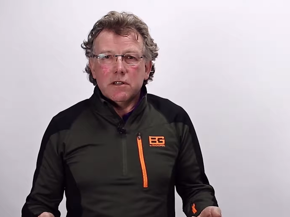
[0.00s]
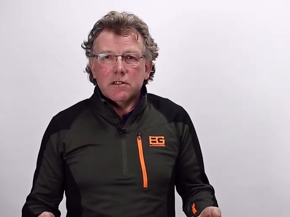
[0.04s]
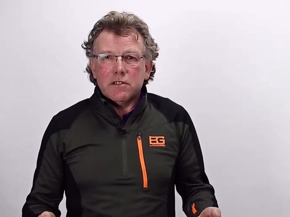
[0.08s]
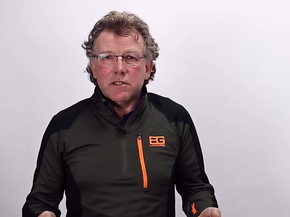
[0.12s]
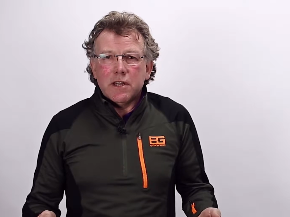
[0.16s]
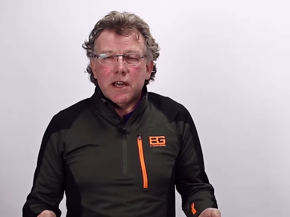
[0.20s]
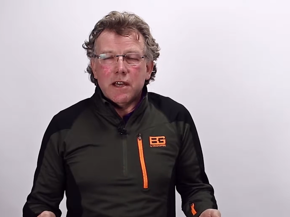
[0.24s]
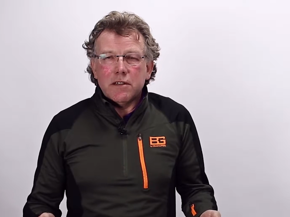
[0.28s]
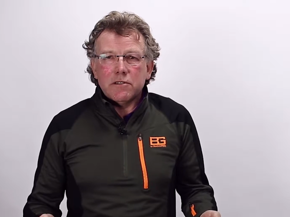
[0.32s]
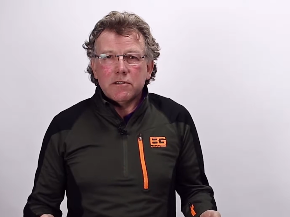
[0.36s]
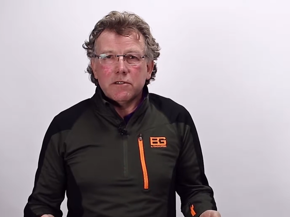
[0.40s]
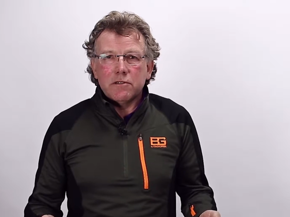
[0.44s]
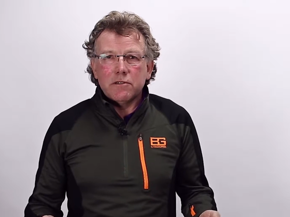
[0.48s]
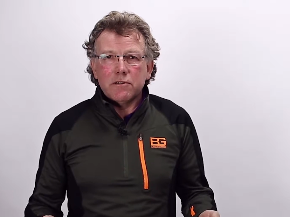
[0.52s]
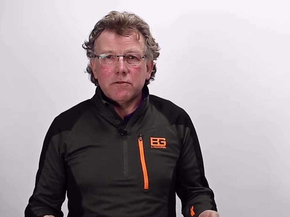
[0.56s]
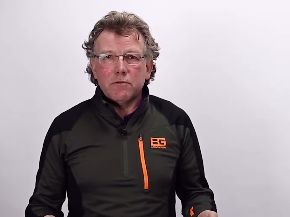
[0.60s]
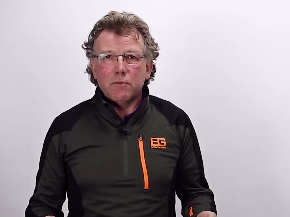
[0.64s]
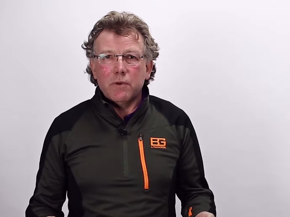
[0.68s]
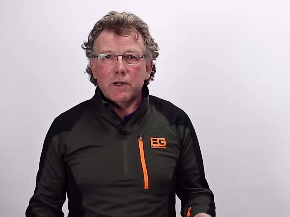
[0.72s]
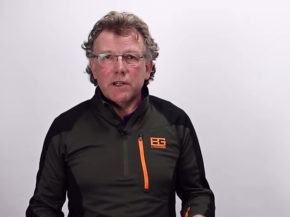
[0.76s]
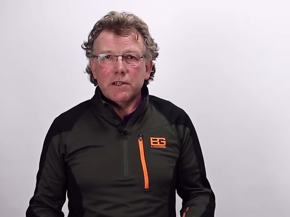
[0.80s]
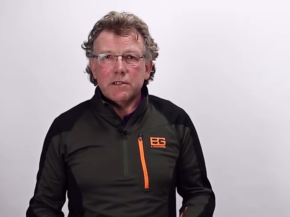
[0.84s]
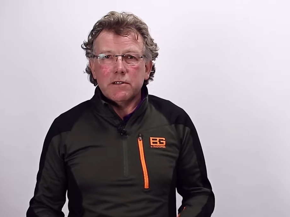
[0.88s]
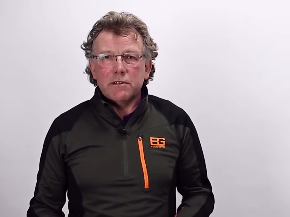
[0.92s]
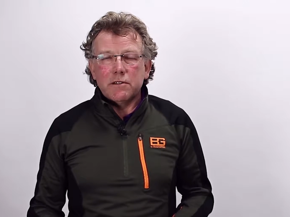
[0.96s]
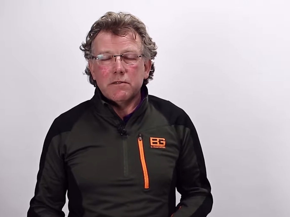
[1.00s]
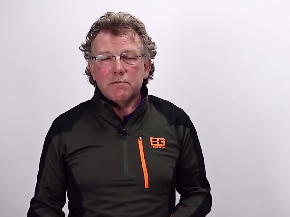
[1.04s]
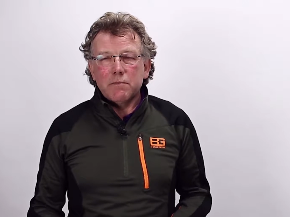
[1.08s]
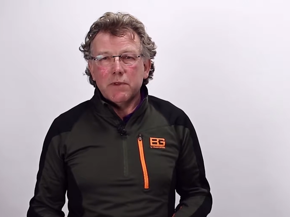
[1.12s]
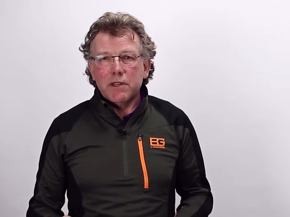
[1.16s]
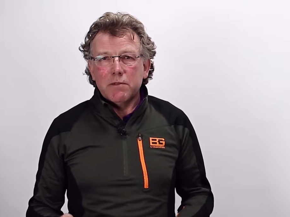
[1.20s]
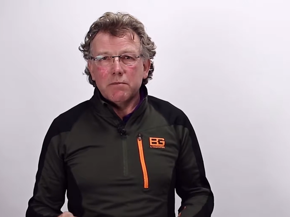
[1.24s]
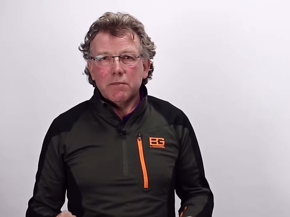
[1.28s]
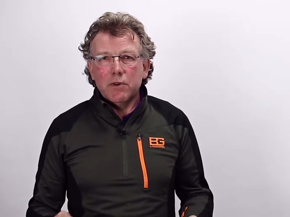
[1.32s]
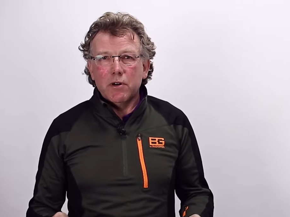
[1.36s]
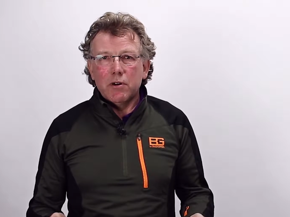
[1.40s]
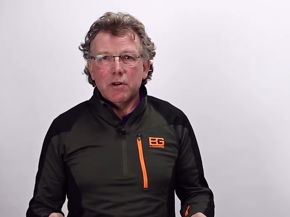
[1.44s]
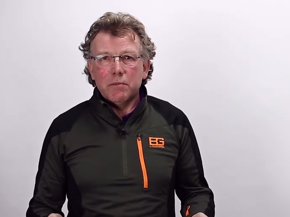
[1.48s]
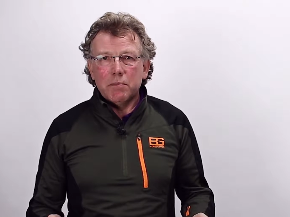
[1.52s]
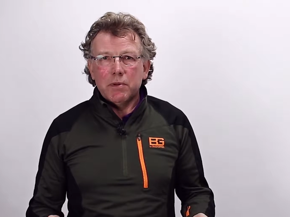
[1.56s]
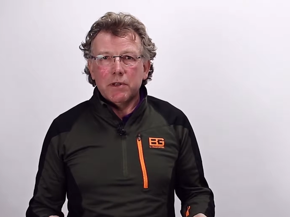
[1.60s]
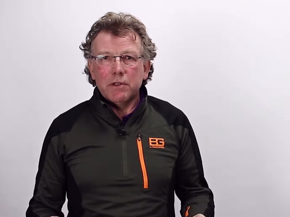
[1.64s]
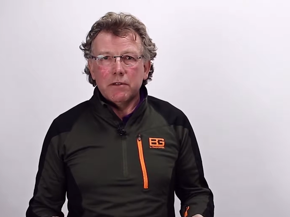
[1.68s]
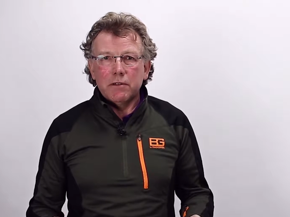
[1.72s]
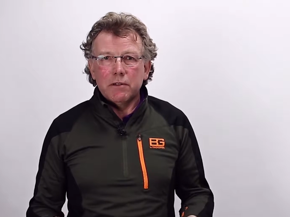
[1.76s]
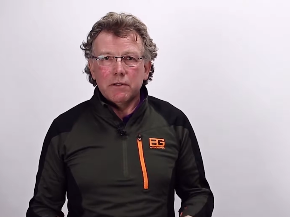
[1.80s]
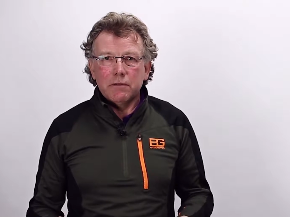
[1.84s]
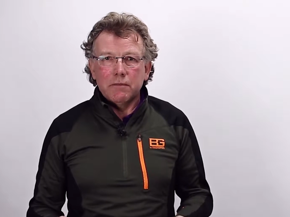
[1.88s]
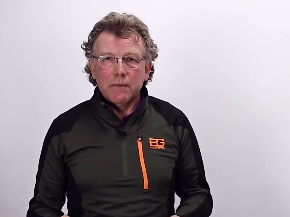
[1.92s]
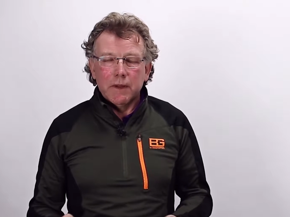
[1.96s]
It's hazardous waste in my
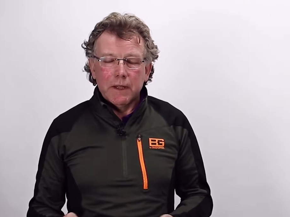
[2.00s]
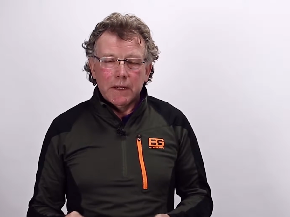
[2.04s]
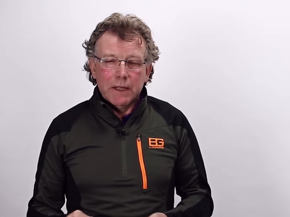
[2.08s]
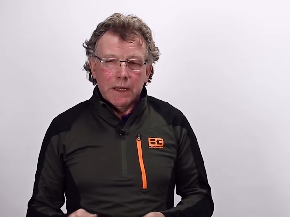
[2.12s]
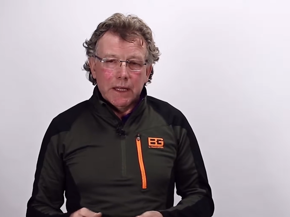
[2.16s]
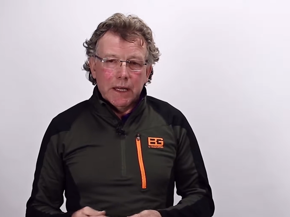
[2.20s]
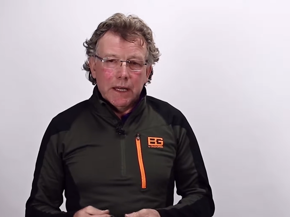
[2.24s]
opinion.